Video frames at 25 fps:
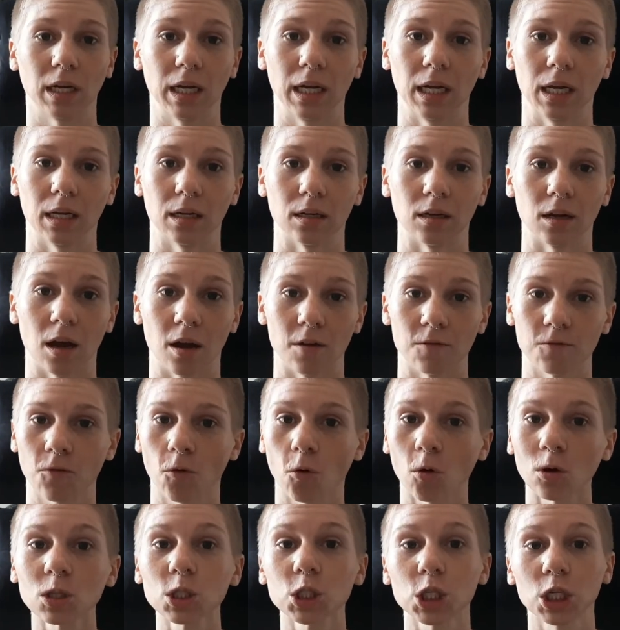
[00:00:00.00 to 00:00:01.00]
and
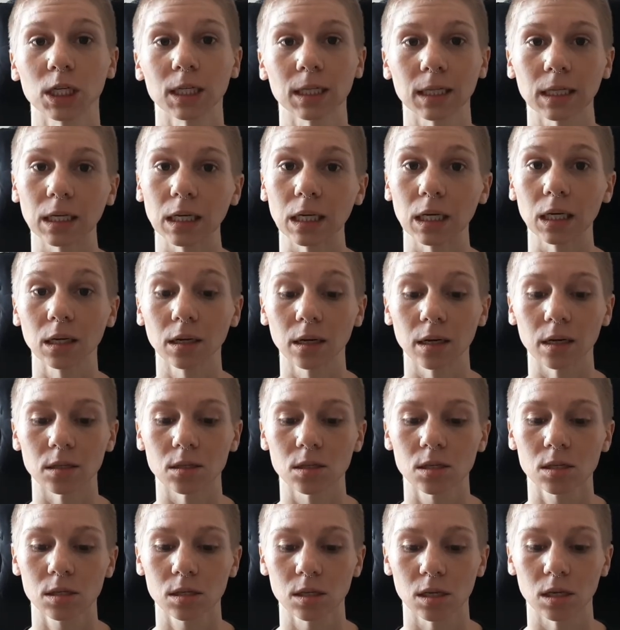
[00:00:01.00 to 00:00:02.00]
unfortunately
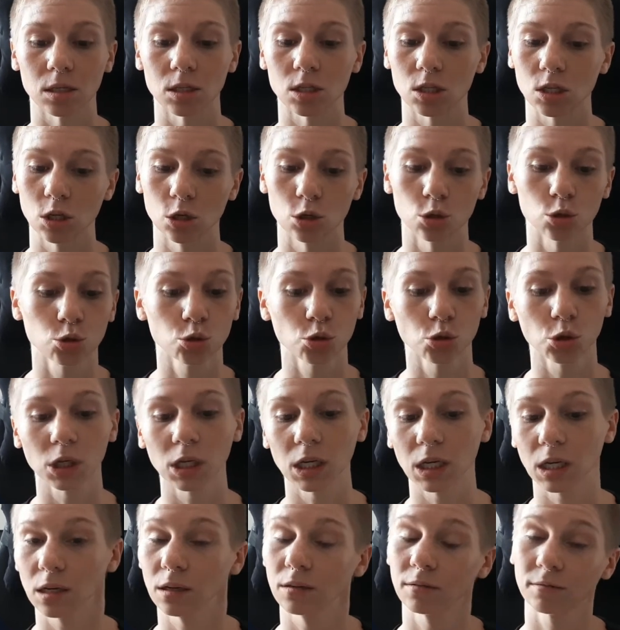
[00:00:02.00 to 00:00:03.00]
it's
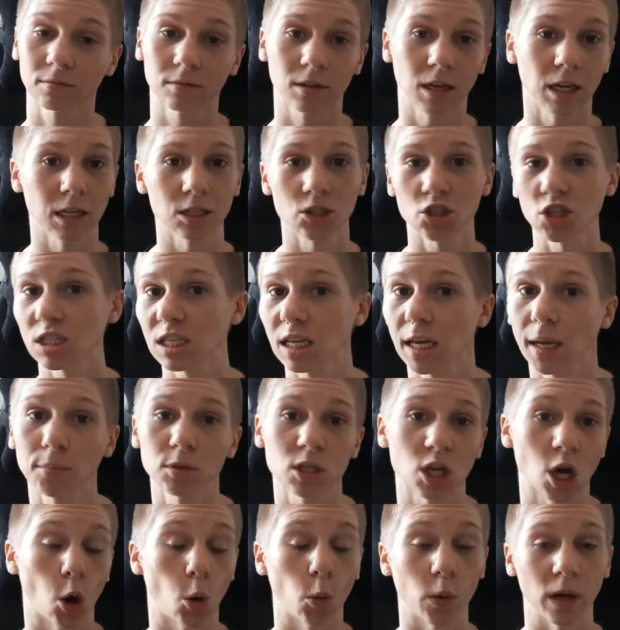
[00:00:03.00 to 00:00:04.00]
usually, it just keeps
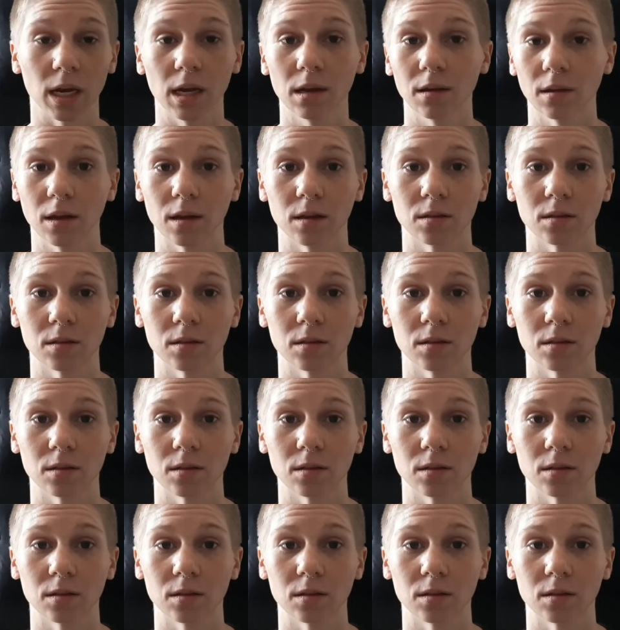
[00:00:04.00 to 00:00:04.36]
going.